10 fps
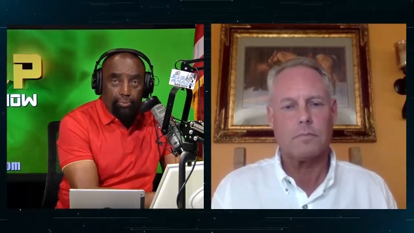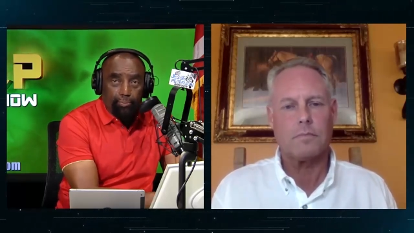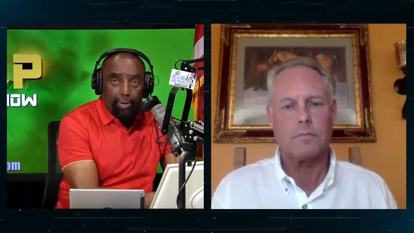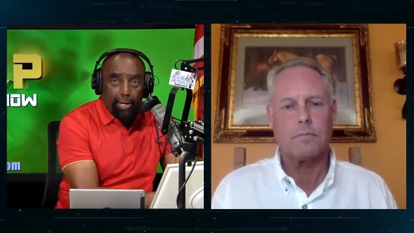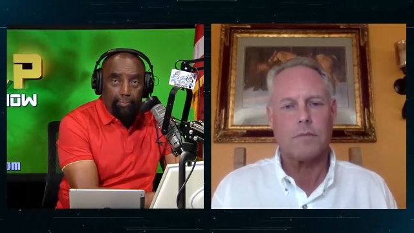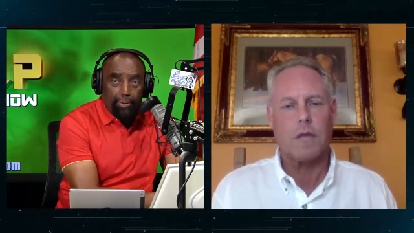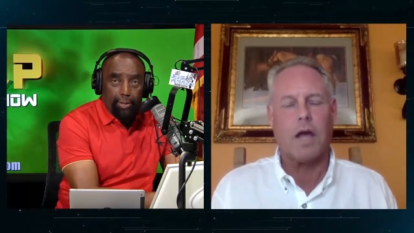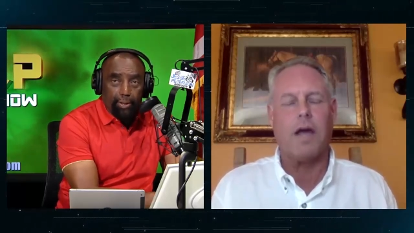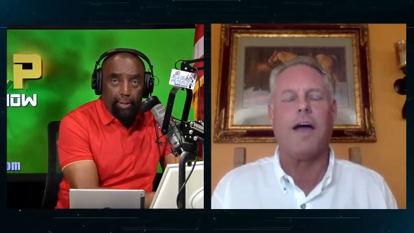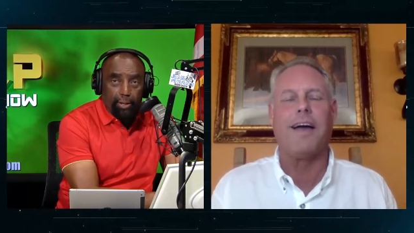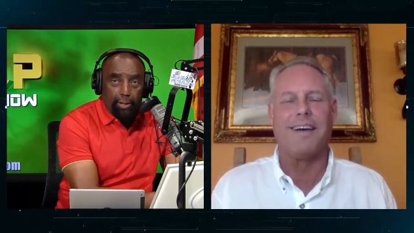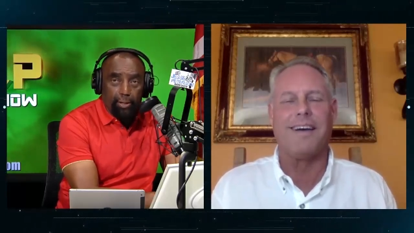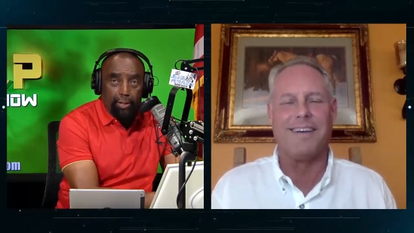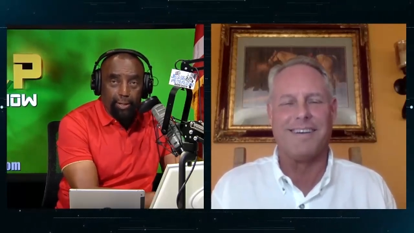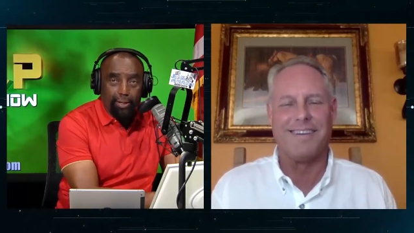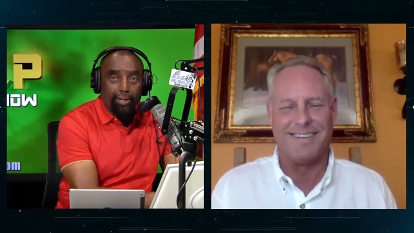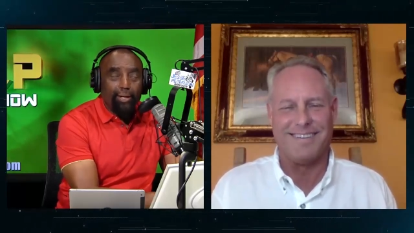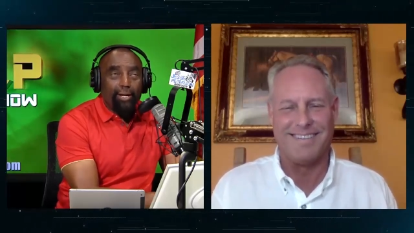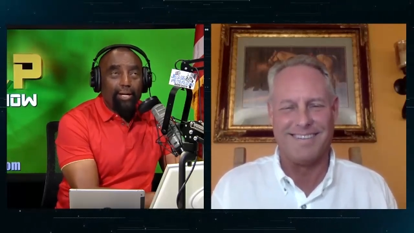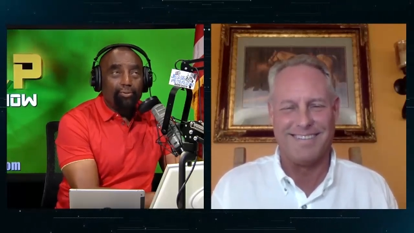Speaker 1: He reminded me
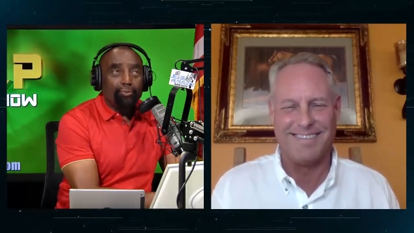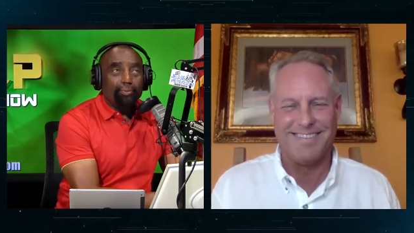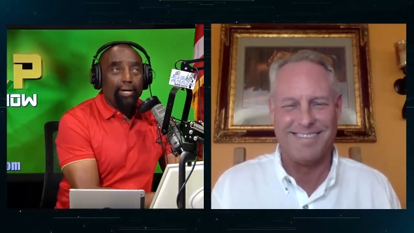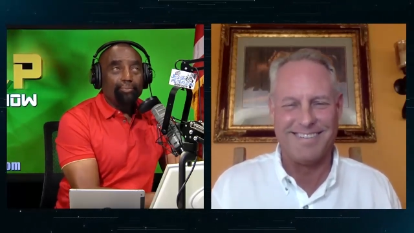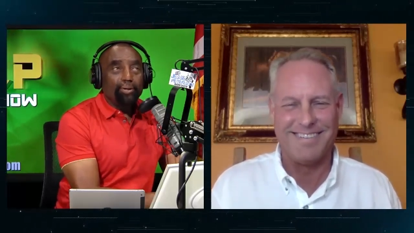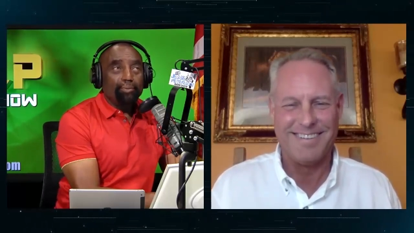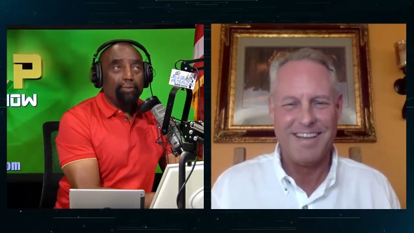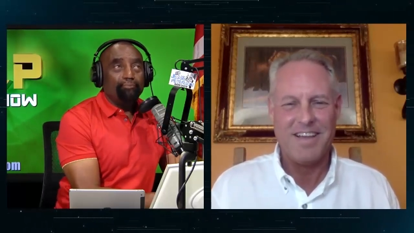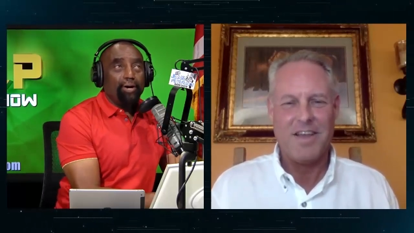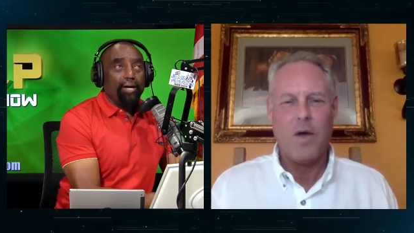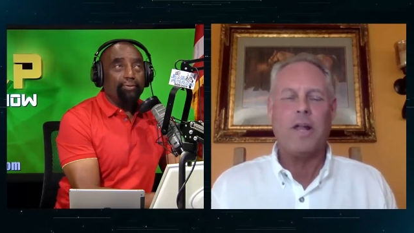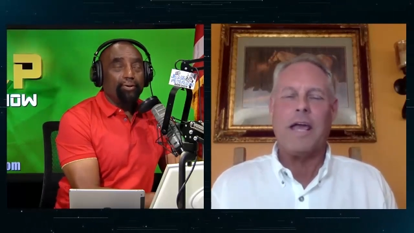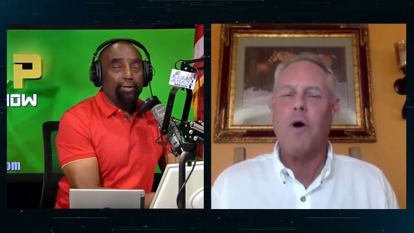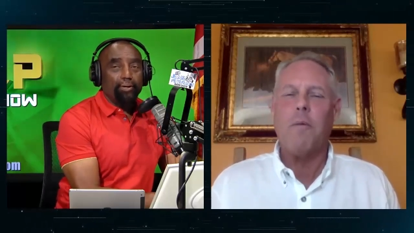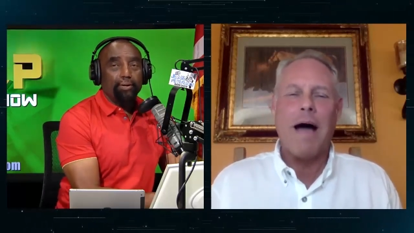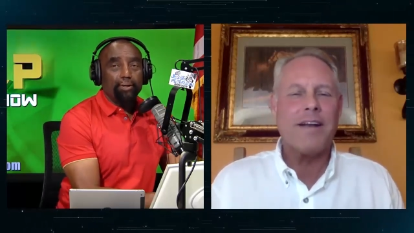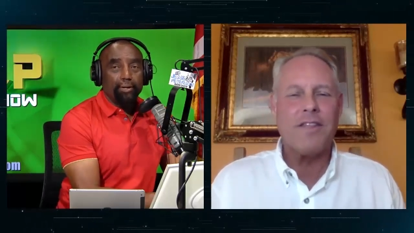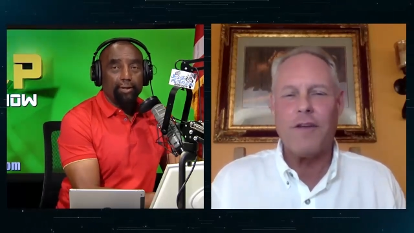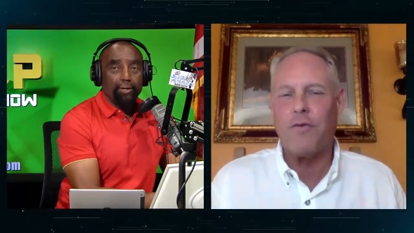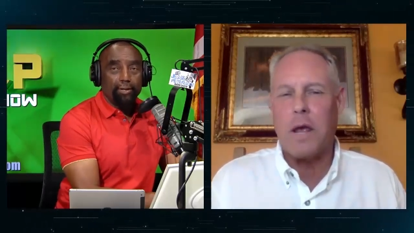he remind me of my
Speaker 2: father. Well, he won't
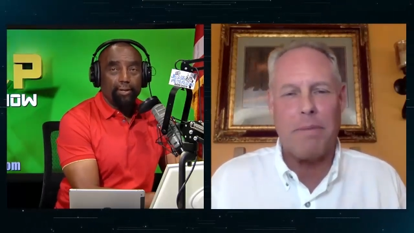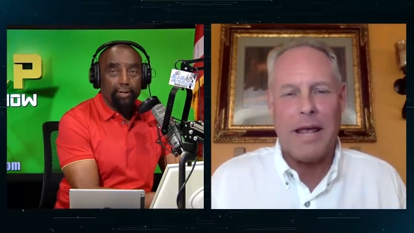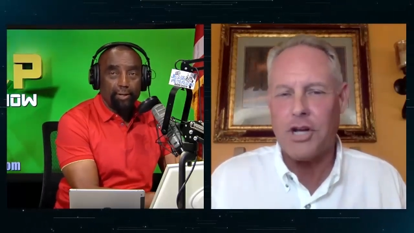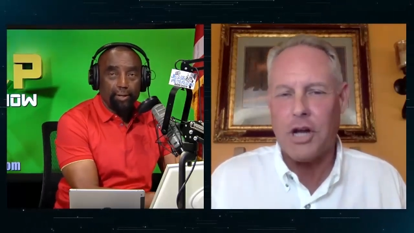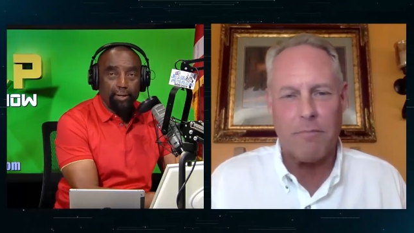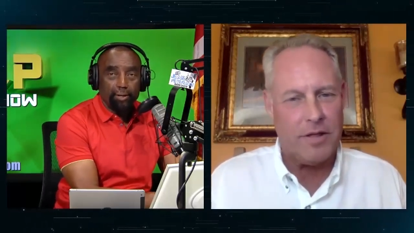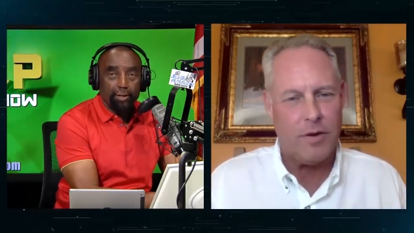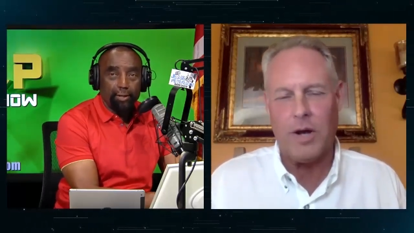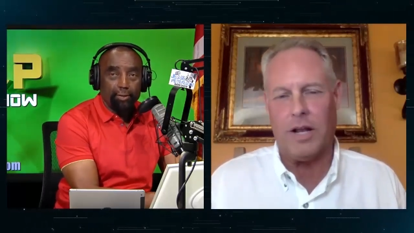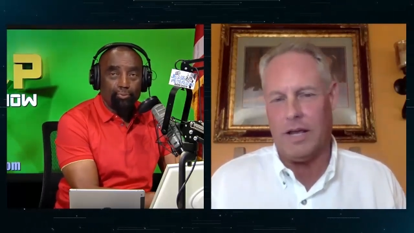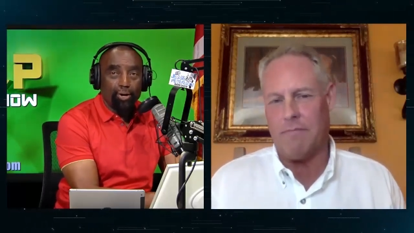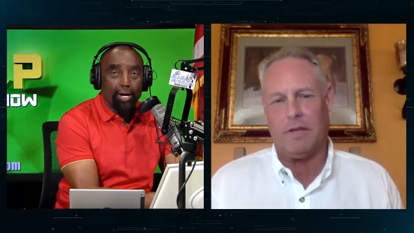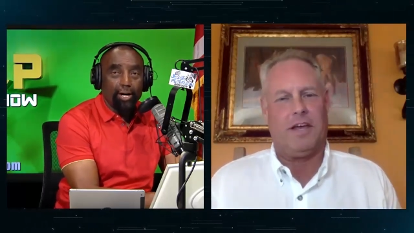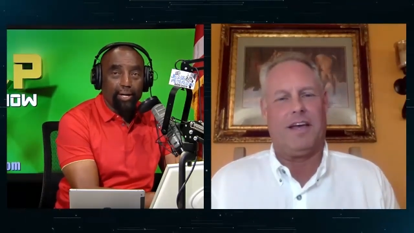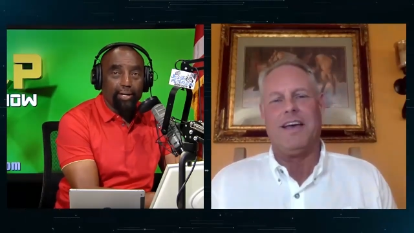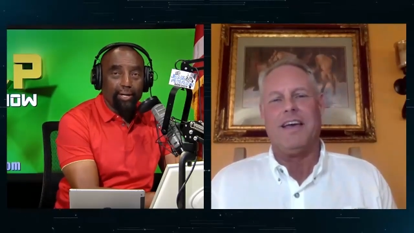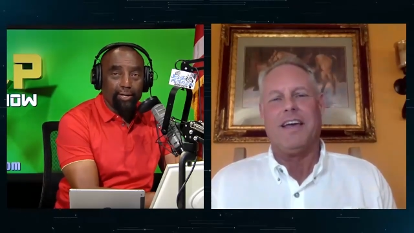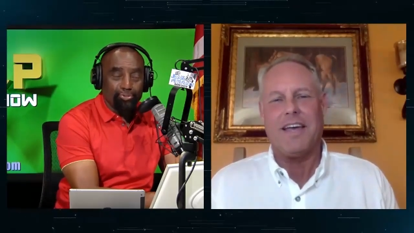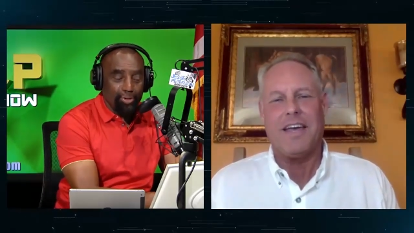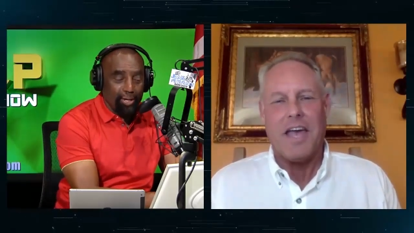mind if we impeach him, then will he?
Speaker 1: Right,
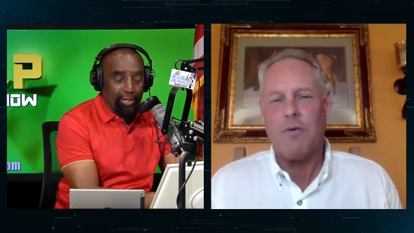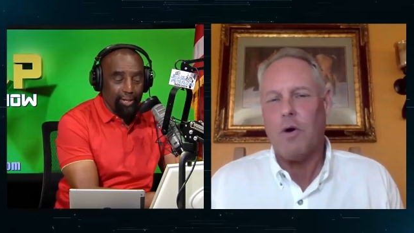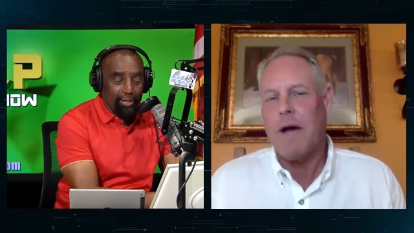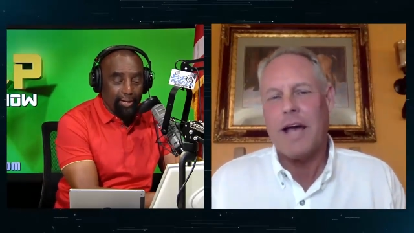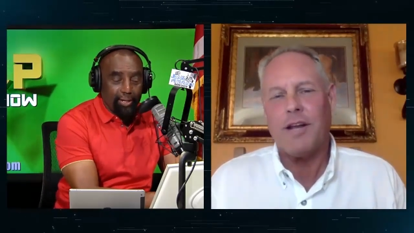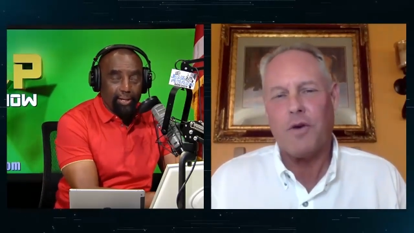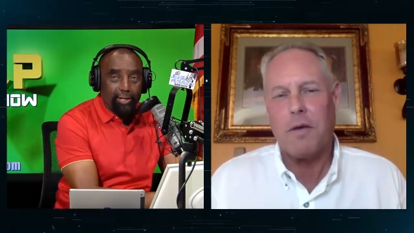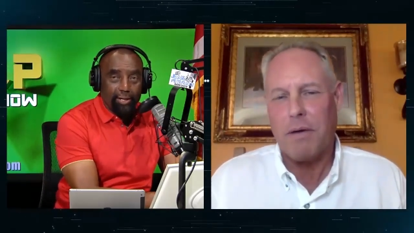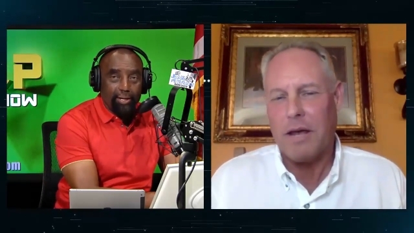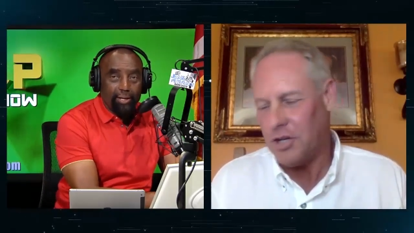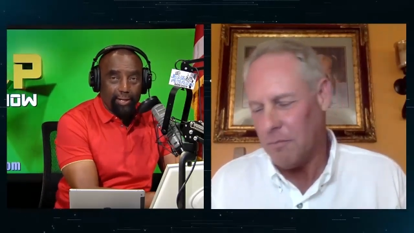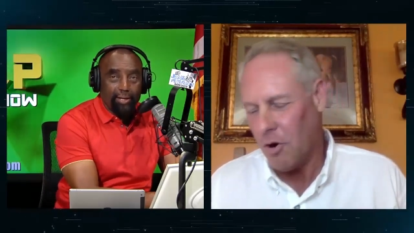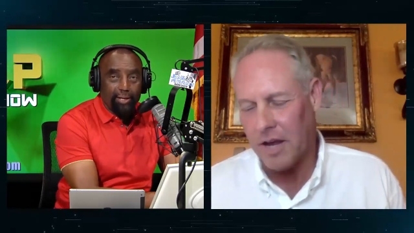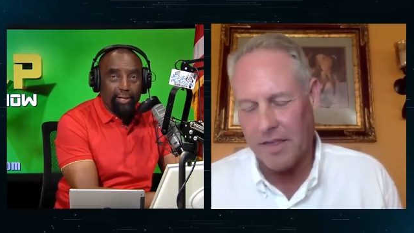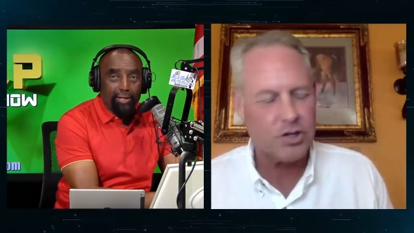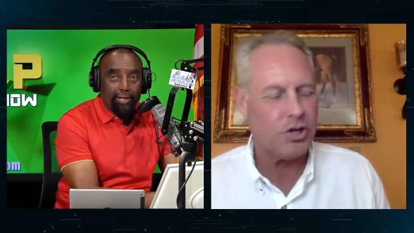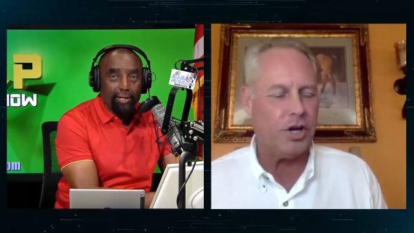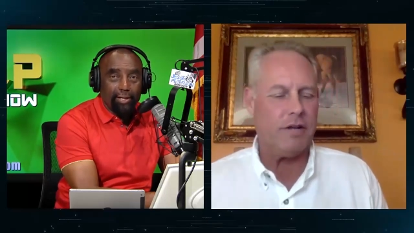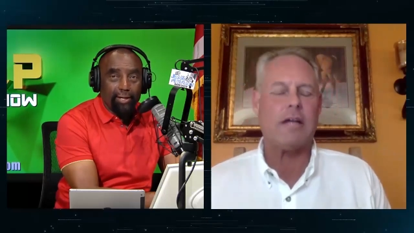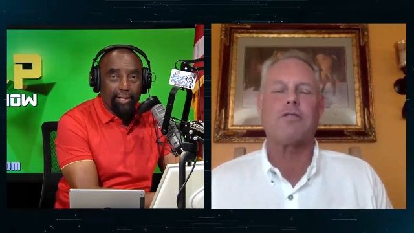that's
Speaker 2: right. He won't mind if we impeach him. Okay, that's
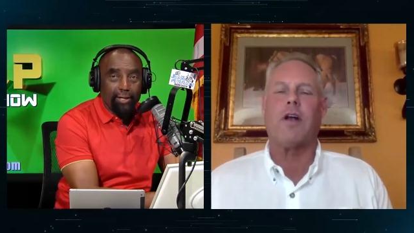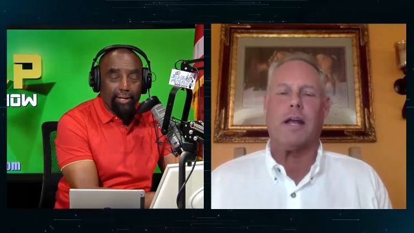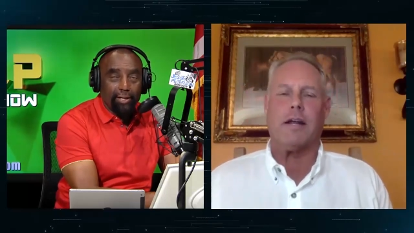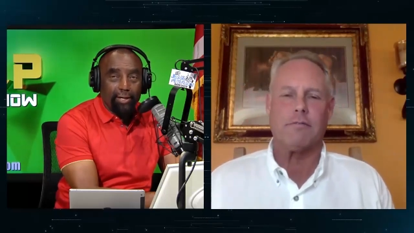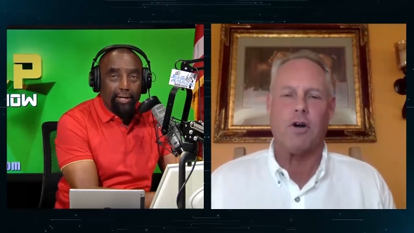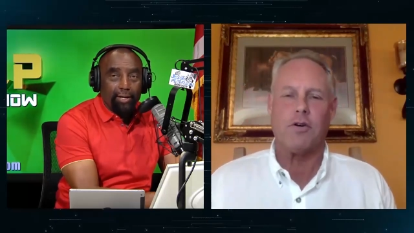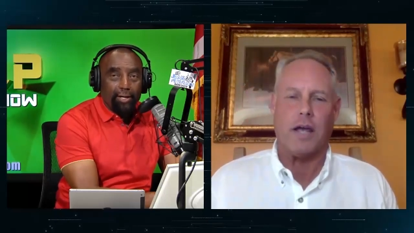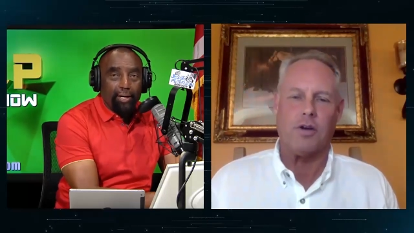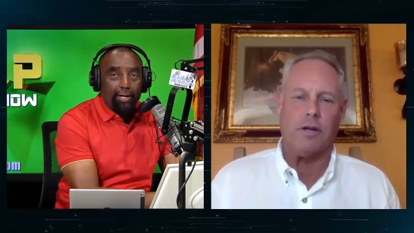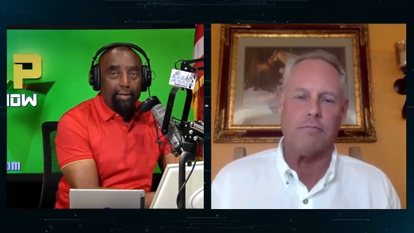good. That's great. Okay,